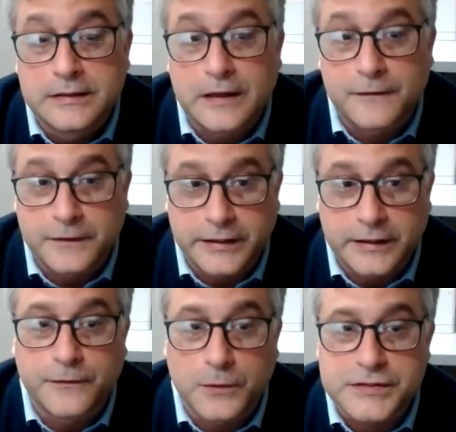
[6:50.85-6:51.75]
definitely
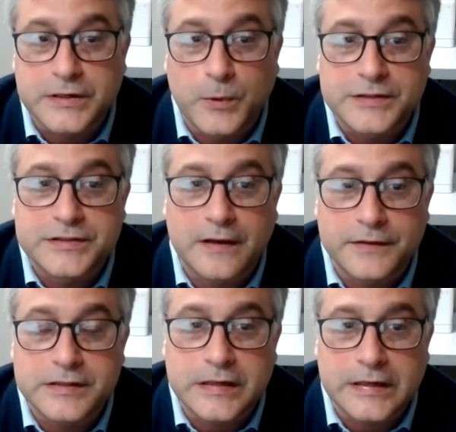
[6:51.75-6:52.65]
enforcing
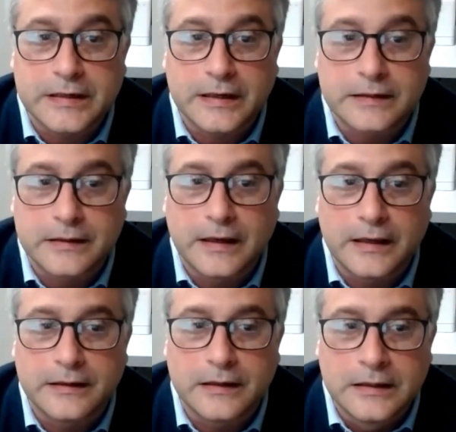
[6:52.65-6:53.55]
117,
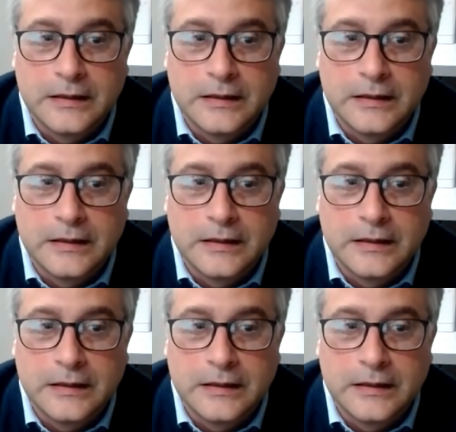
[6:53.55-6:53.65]
and